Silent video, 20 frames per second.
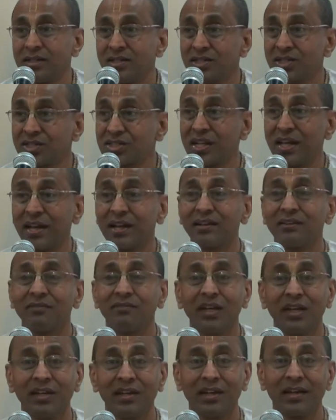Just like
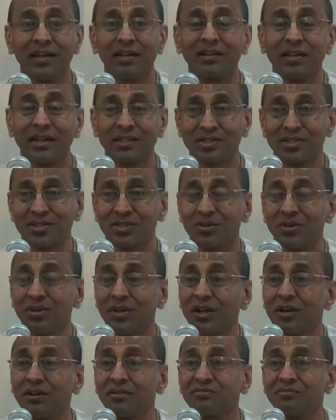we hear that
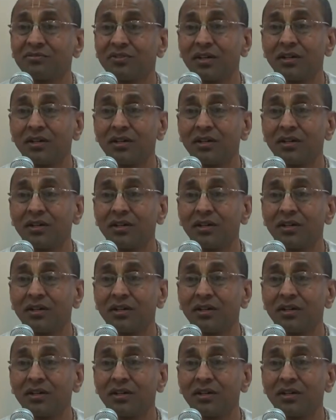story of